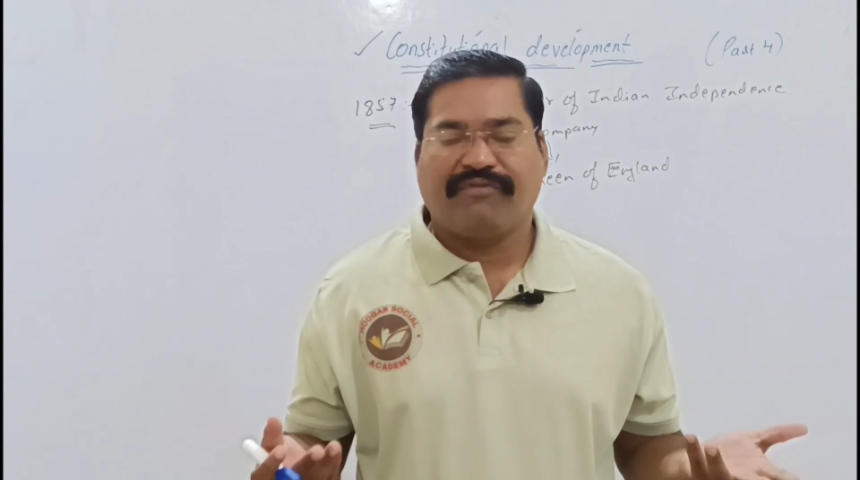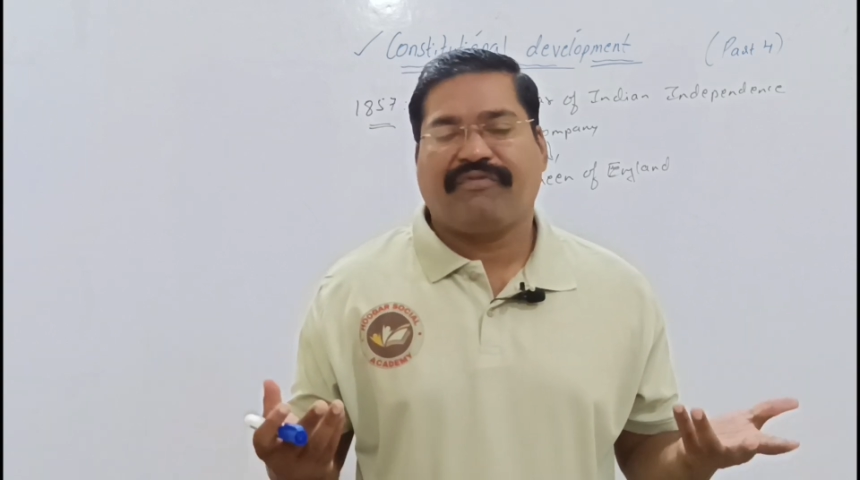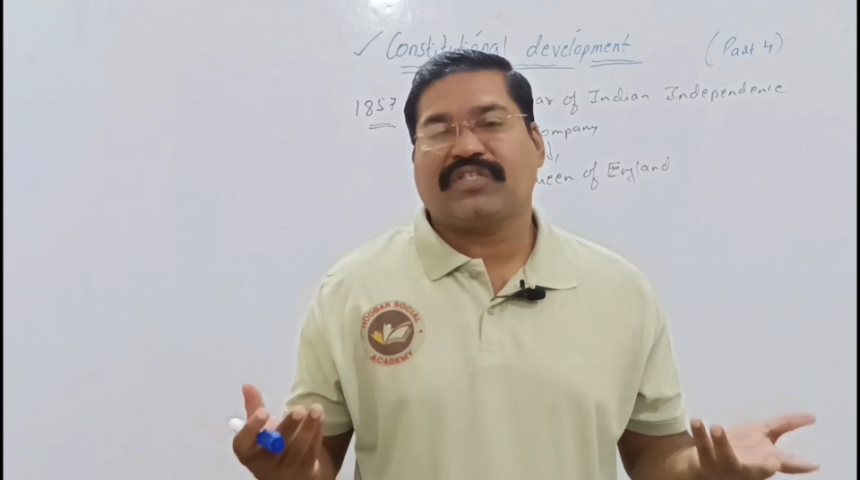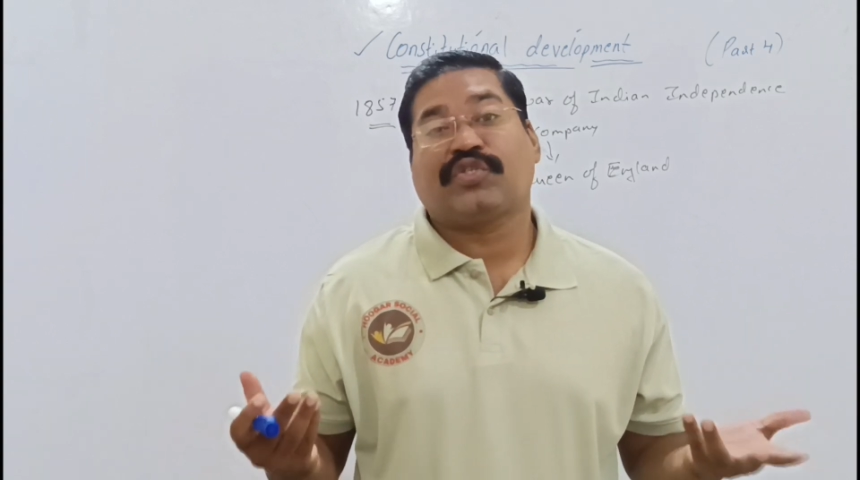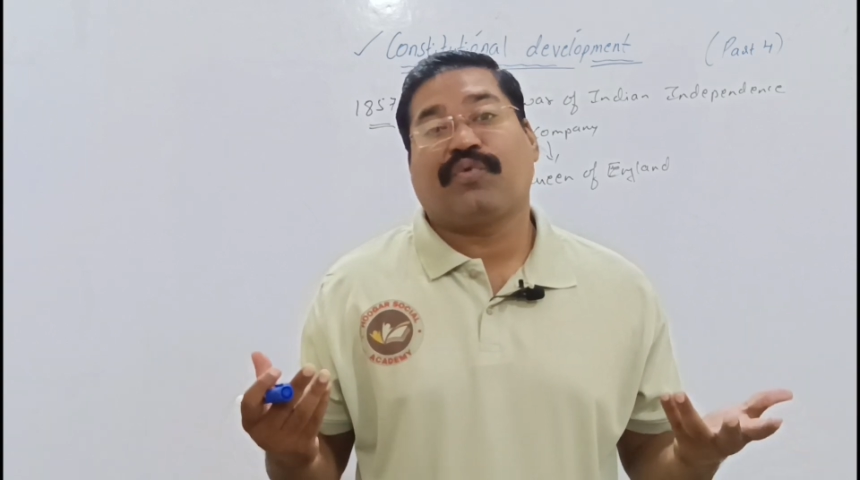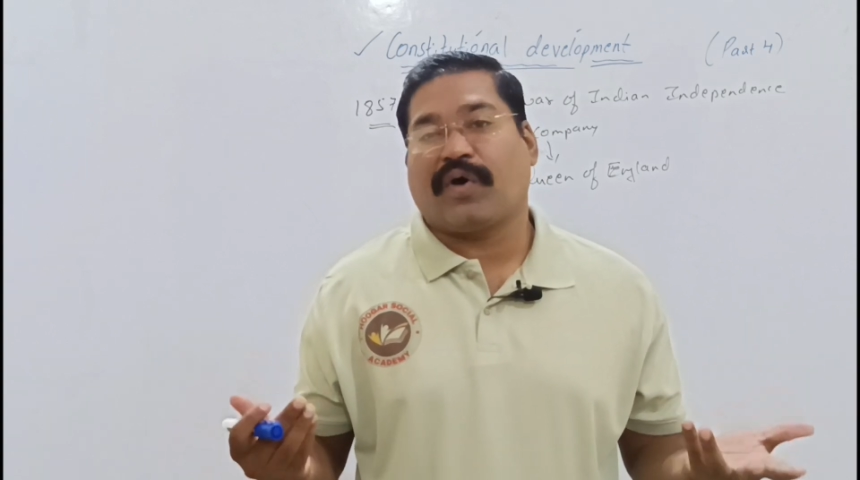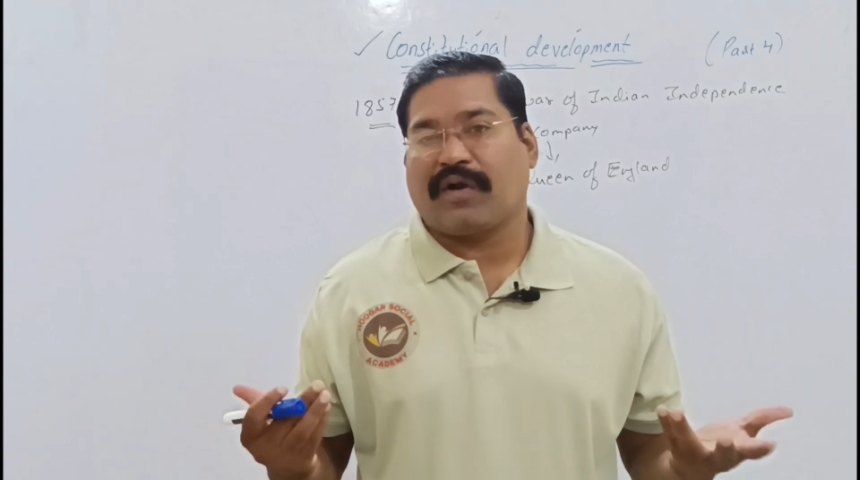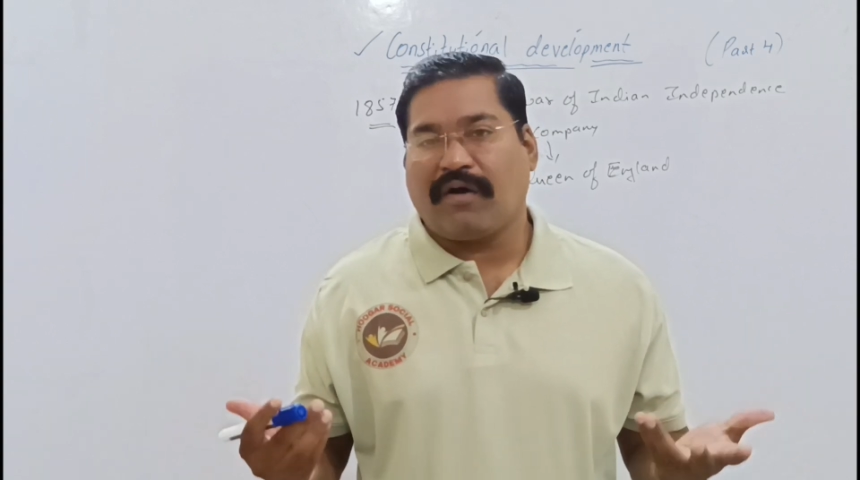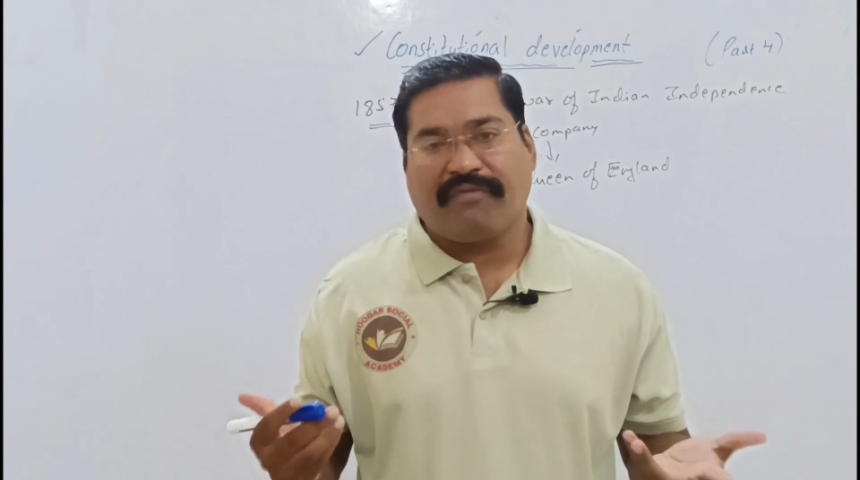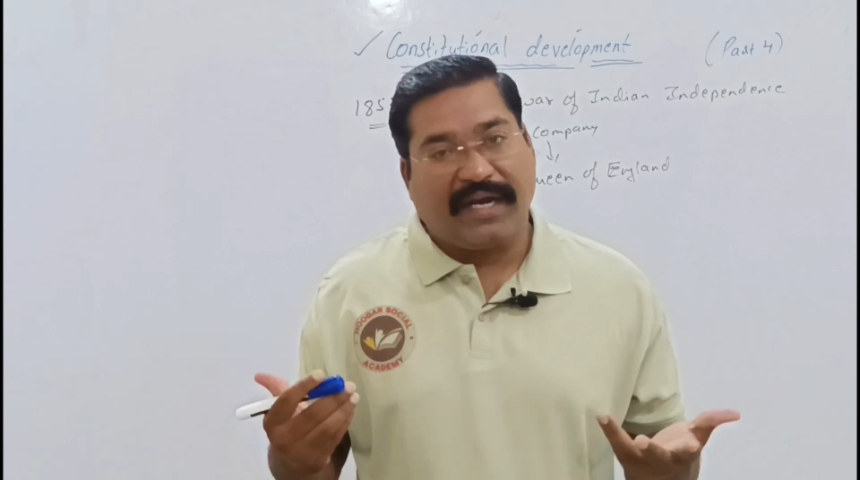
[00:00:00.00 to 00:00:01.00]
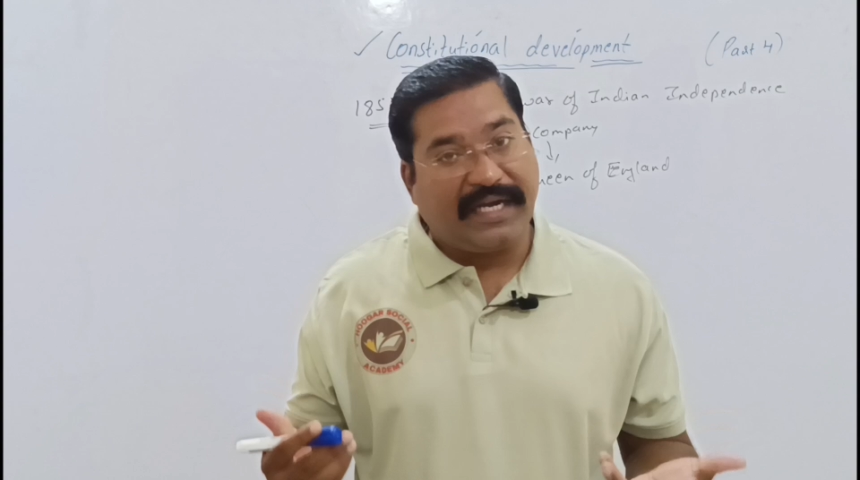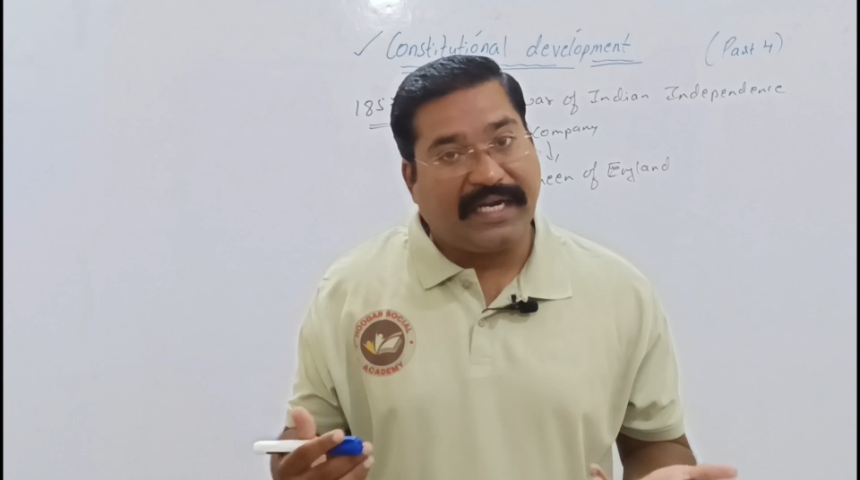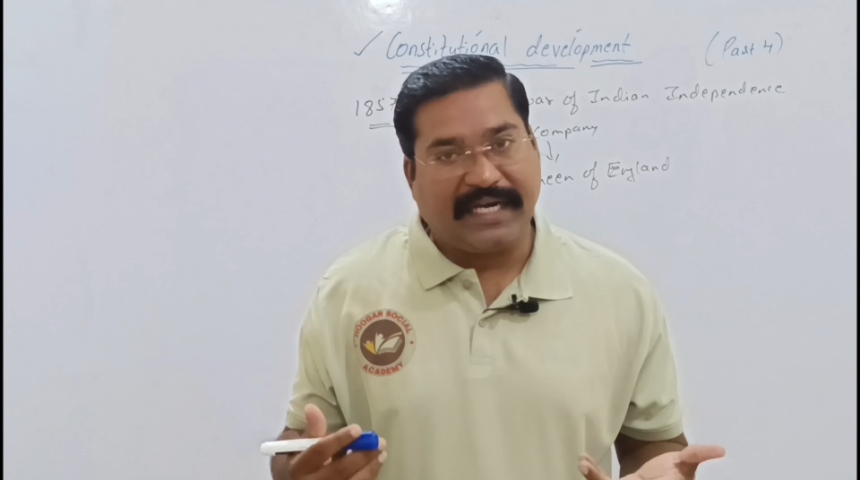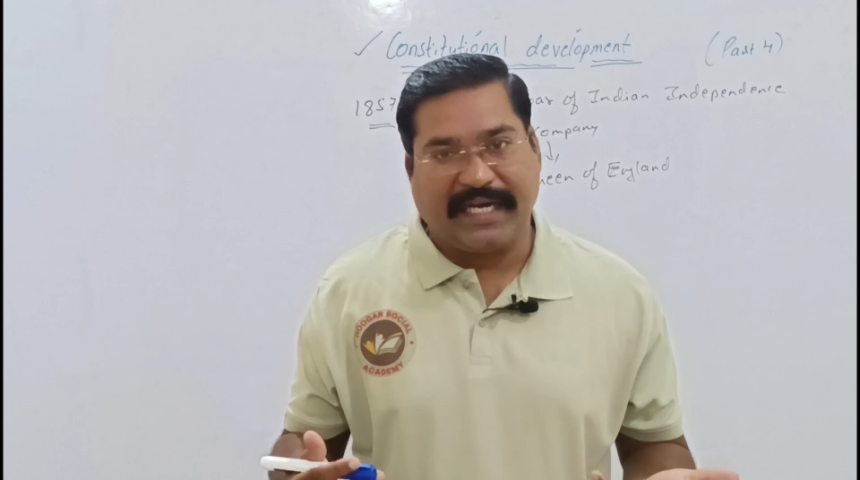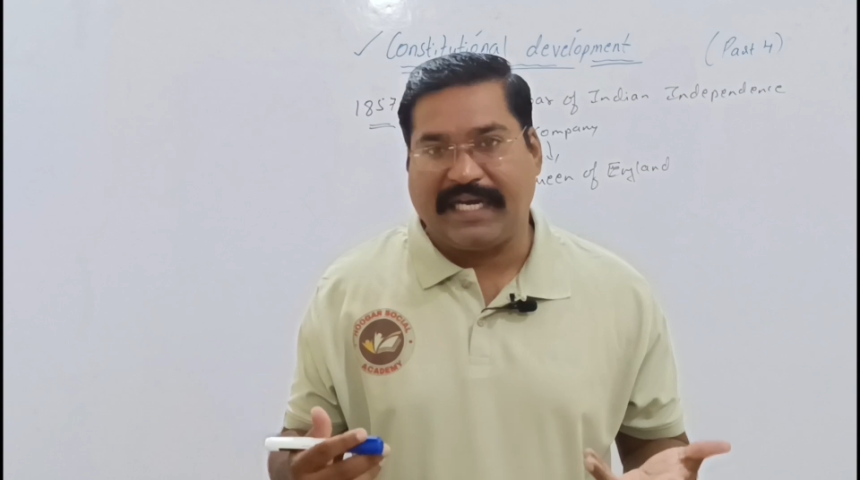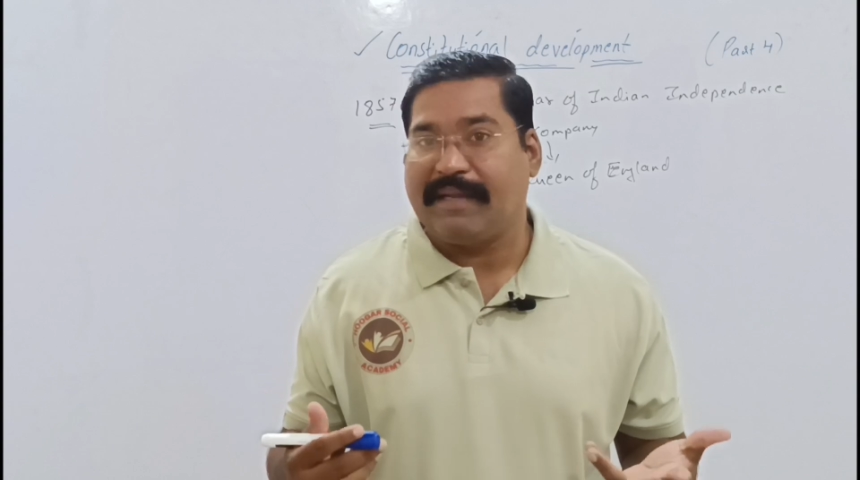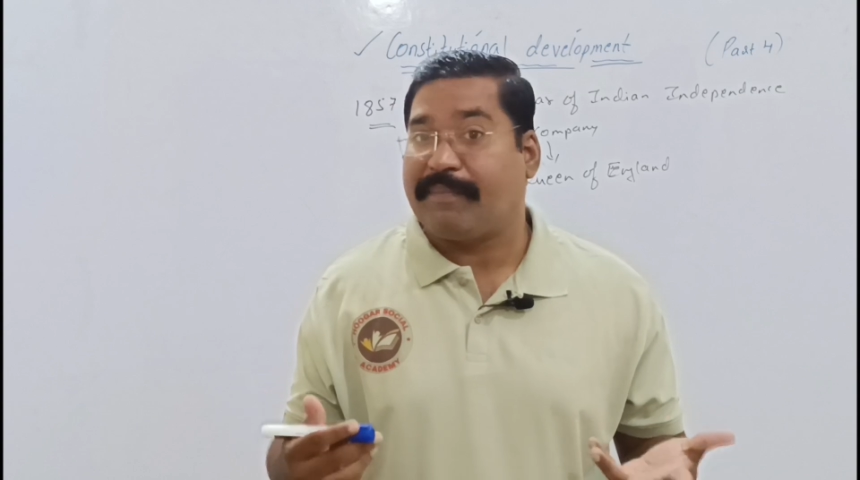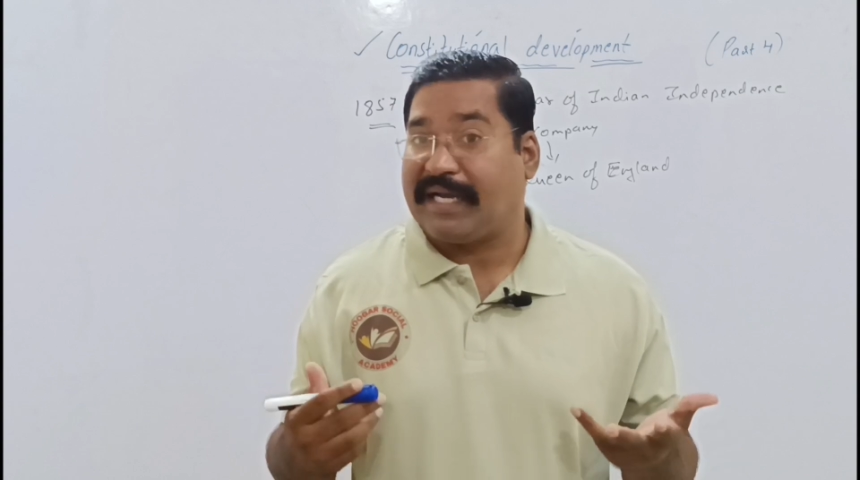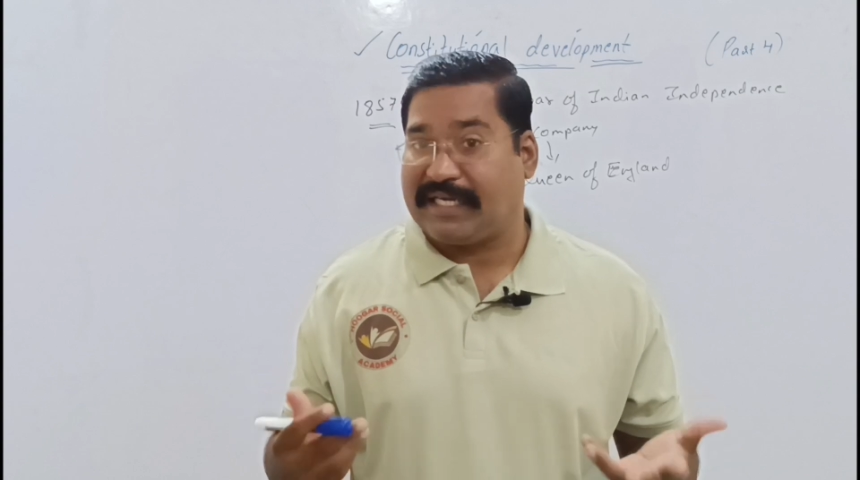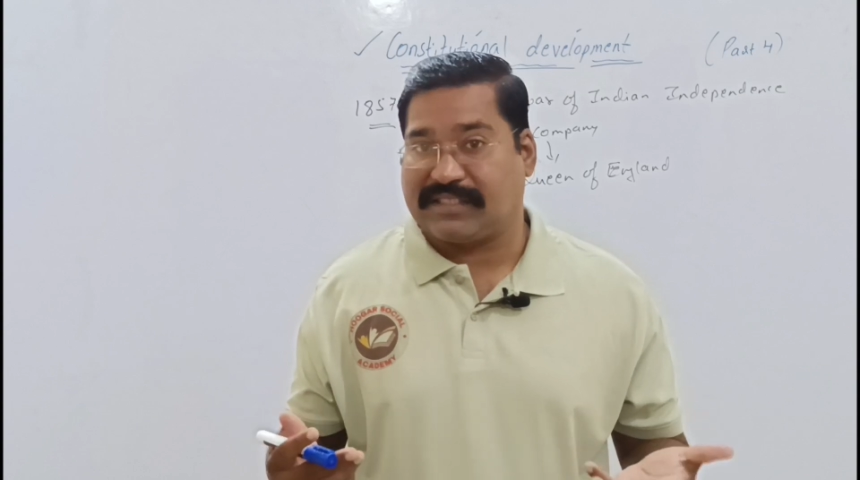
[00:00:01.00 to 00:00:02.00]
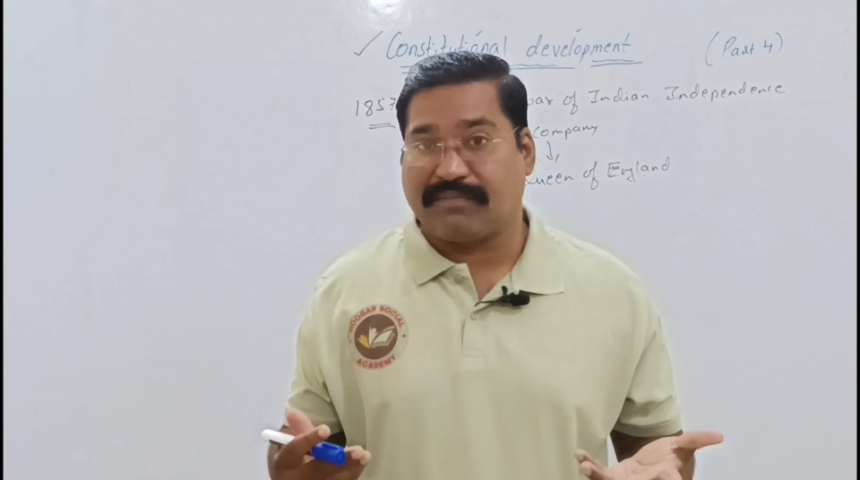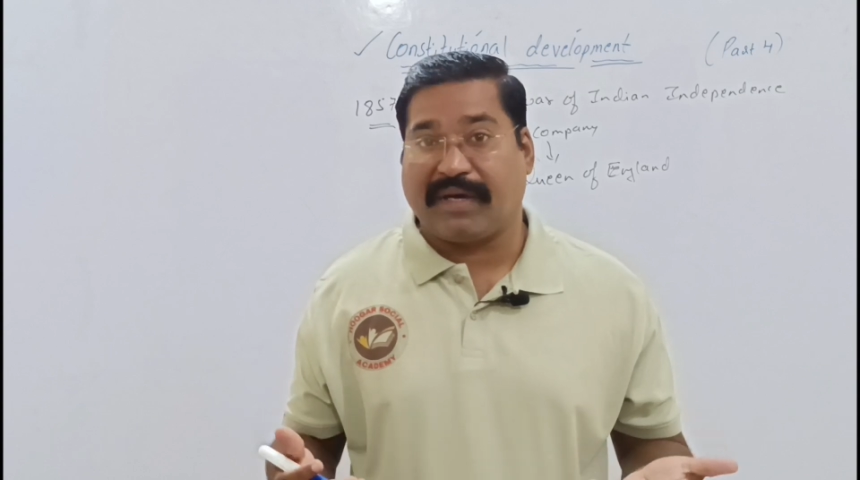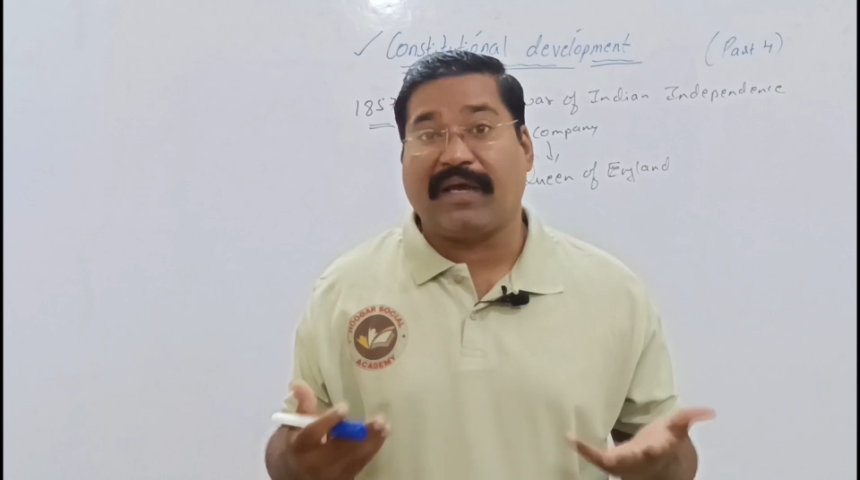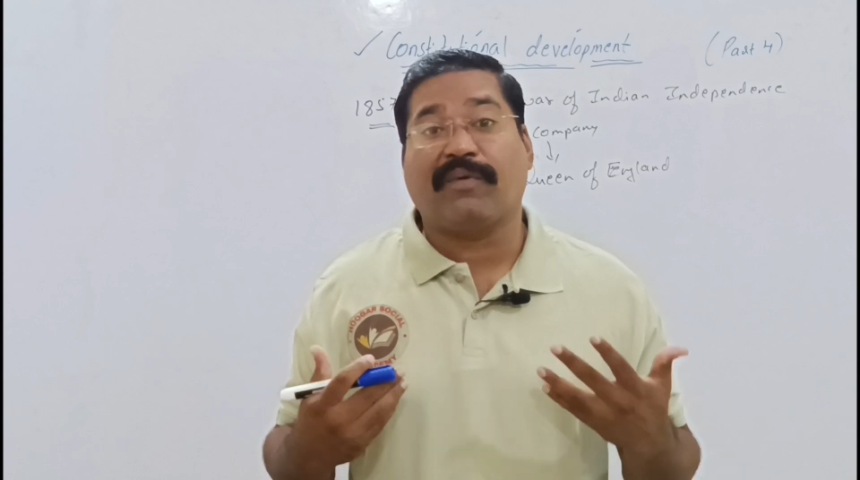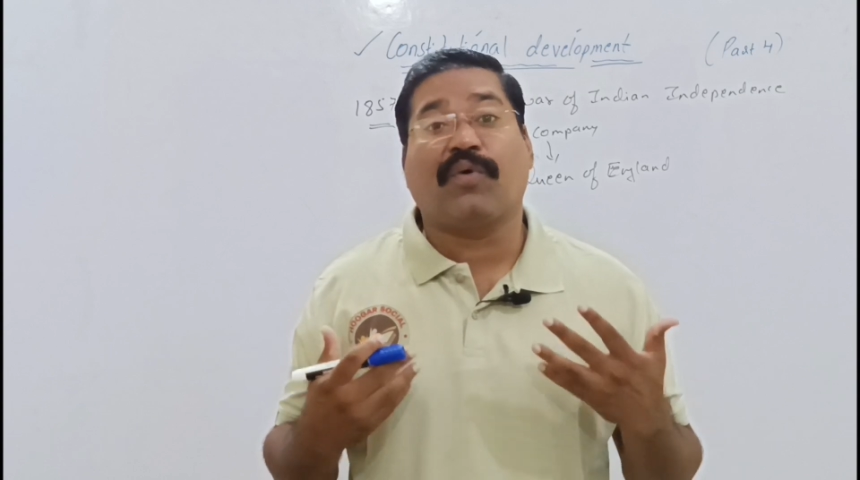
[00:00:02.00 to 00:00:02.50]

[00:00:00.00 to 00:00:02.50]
first war of Indian independence by our